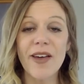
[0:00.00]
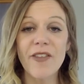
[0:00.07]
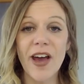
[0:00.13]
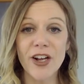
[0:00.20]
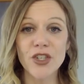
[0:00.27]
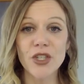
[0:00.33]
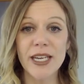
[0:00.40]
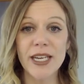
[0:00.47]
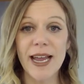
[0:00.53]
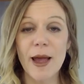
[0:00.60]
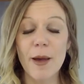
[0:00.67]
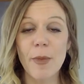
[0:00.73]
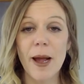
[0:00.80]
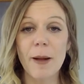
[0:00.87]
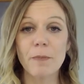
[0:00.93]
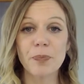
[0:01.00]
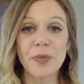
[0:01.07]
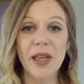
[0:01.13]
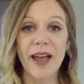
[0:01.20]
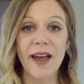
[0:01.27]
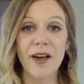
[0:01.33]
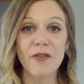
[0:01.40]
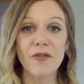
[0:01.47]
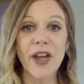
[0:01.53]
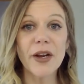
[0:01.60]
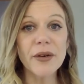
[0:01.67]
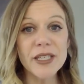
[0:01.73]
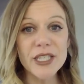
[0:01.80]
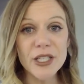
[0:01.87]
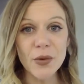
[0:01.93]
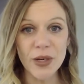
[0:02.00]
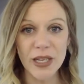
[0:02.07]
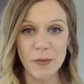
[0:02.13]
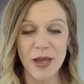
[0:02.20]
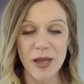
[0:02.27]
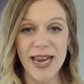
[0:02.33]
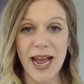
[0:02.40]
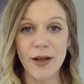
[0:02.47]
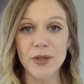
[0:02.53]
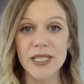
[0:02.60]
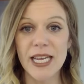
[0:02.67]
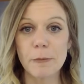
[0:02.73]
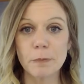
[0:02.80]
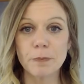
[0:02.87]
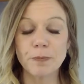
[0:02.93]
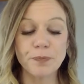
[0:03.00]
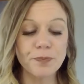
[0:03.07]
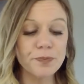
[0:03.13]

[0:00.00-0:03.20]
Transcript: I've actually am very soon going to be announcing